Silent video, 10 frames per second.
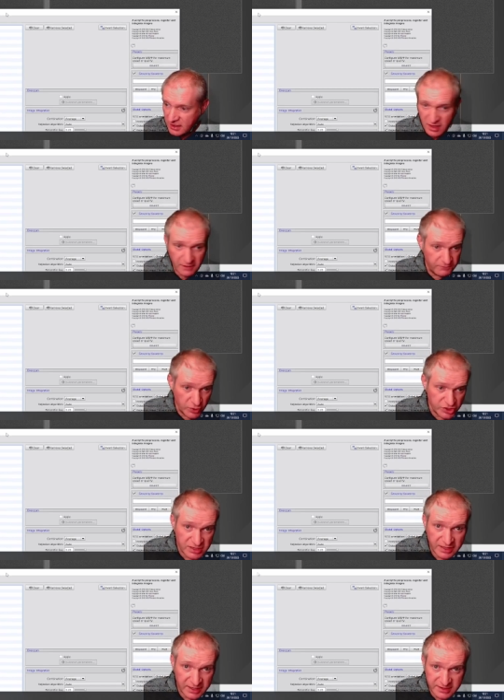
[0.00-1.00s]
they're
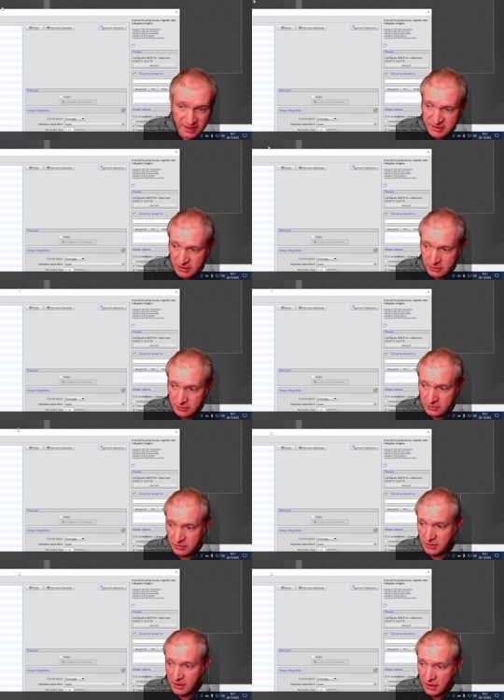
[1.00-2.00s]
virtually identical.
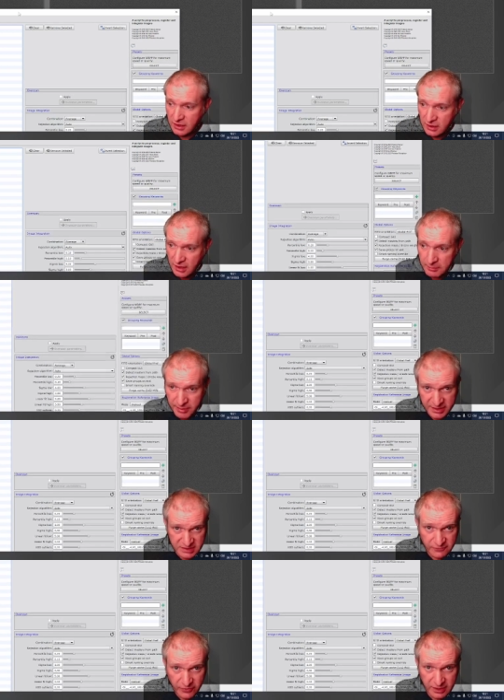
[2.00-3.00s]
A
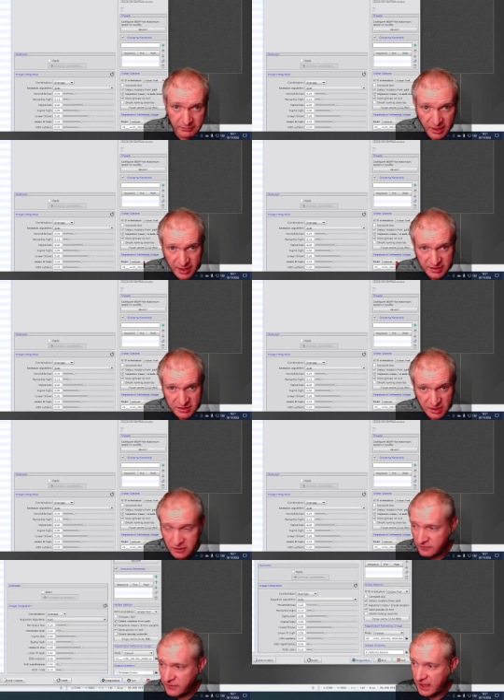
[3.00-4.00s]
bias frame and a
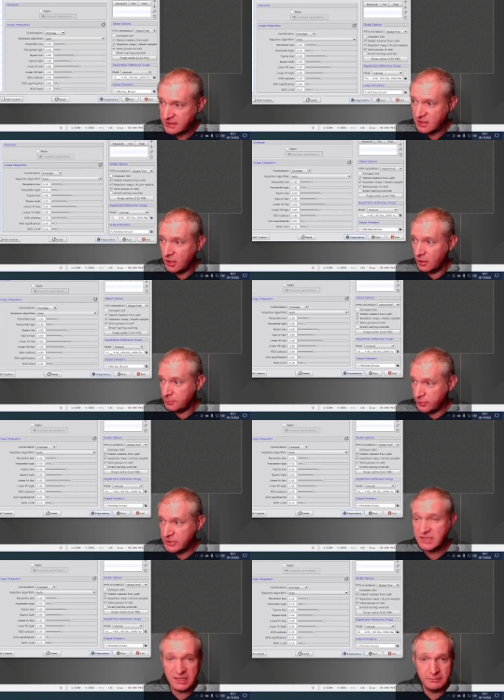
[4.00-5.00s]
dark flat are
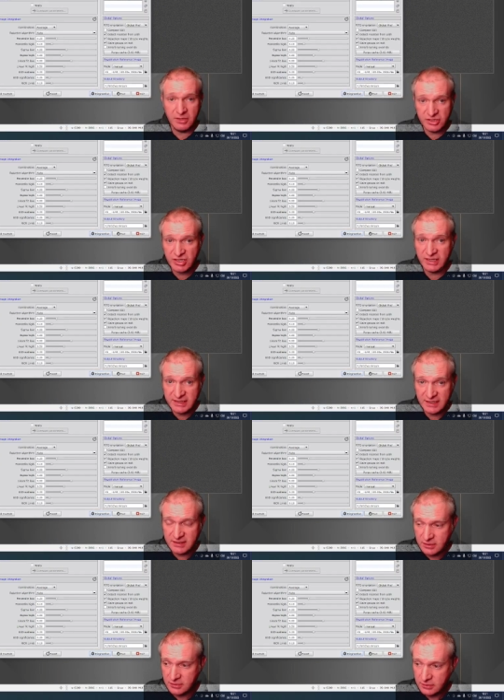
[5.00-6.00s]
pretty much
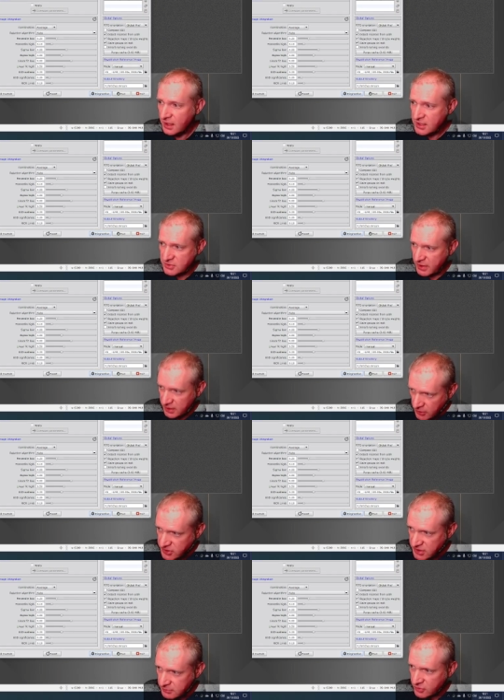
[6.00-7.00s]
identical. So I
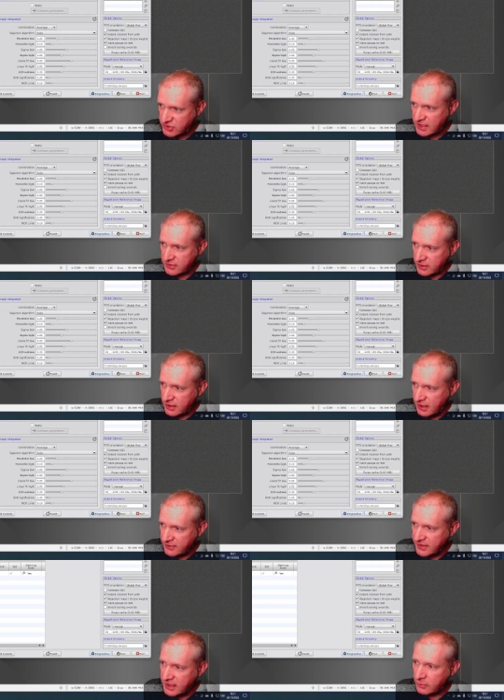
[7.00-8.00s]
loaded them all together
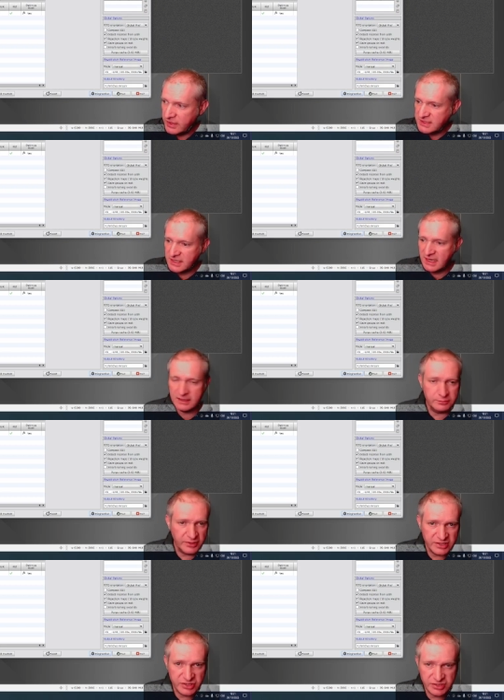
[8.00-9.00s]
and then I went to
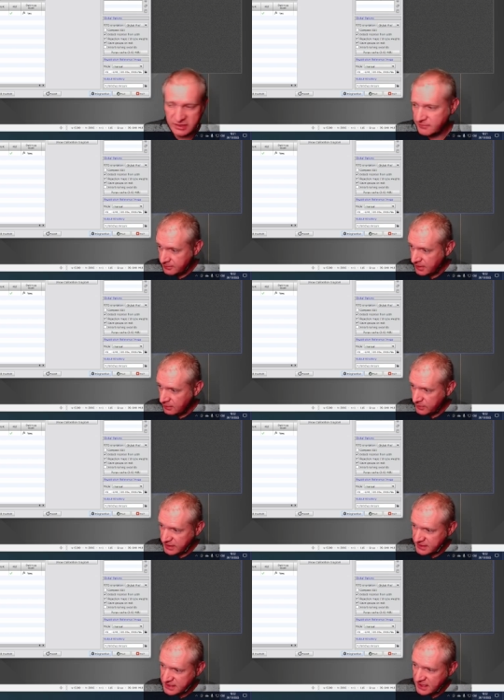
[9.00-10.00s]
calibration and we
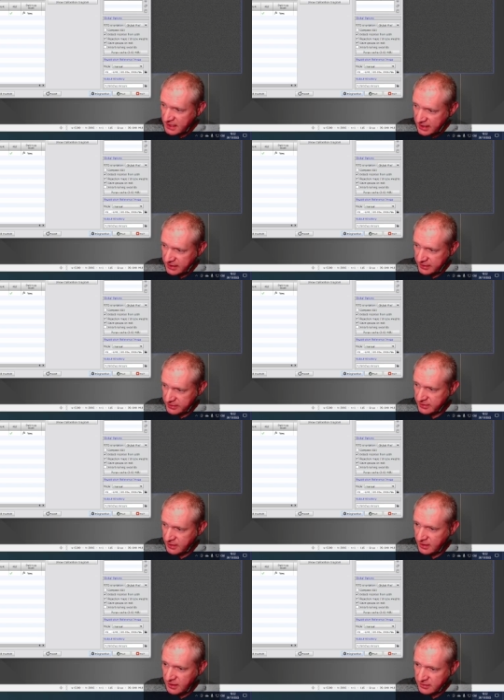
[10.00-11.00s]
can see here
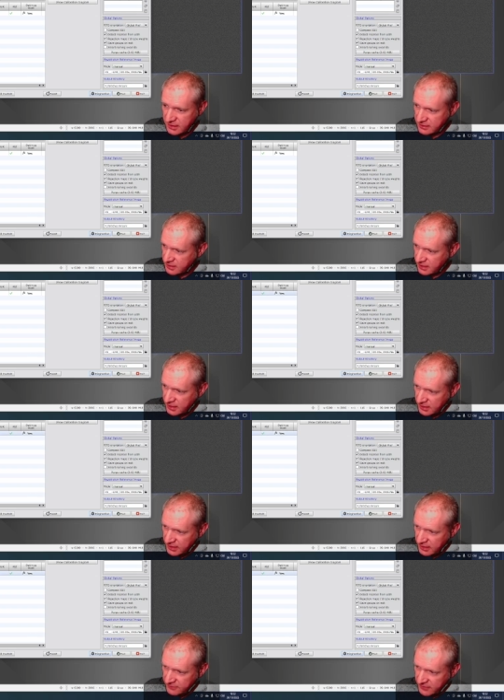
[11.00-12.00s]
that
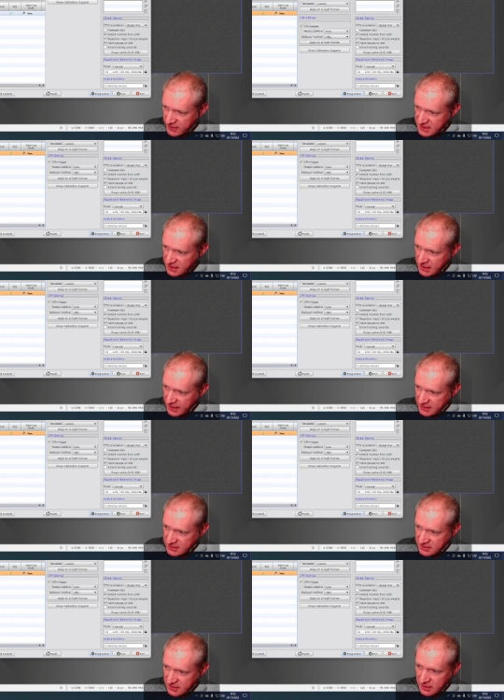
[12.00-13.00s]
if I
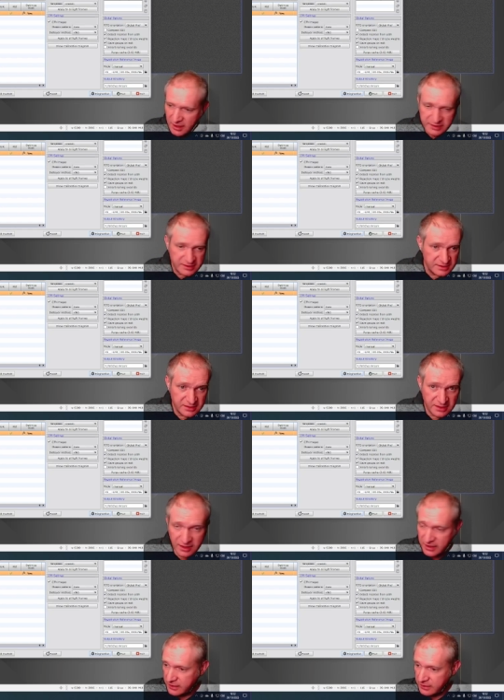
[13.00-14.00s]
select the light
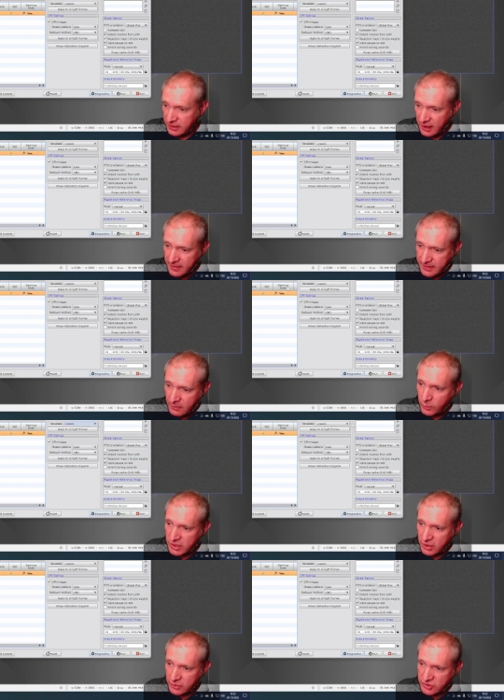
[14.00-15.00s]
here and then we
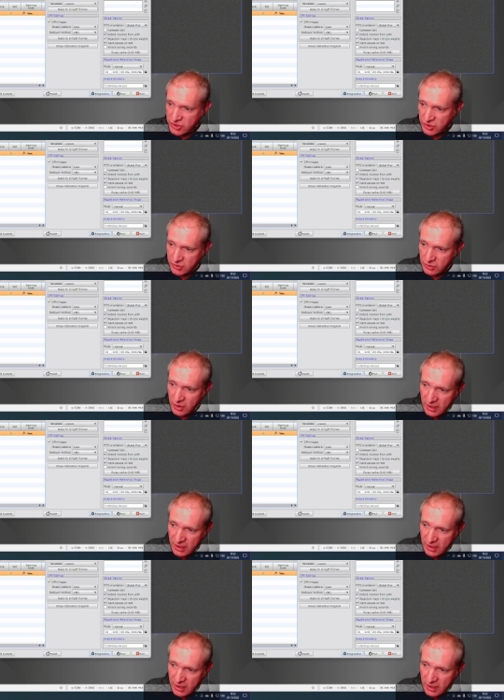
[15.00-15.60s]
go to